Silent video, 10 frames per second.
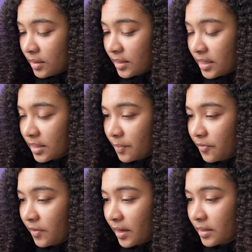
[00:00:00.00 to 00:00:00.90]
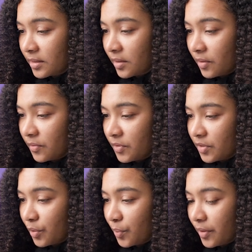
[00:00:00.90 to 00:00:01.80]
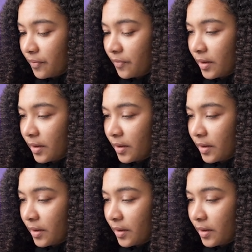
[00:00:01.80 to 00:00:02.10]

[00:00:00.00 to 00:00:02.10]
takes up flex of 0.5.